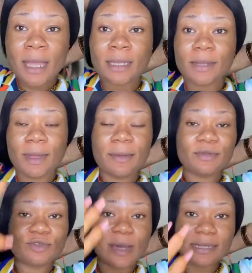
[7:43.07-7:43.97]
They were able
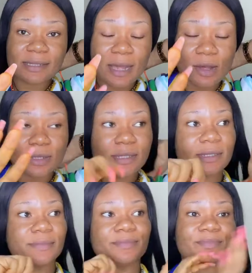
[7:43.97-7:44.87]
to answer
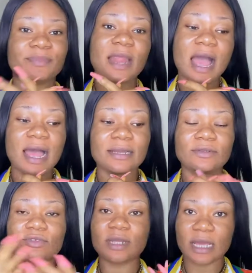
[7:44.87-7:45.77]
us. And
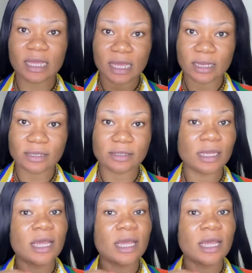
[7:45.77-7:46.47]
today again,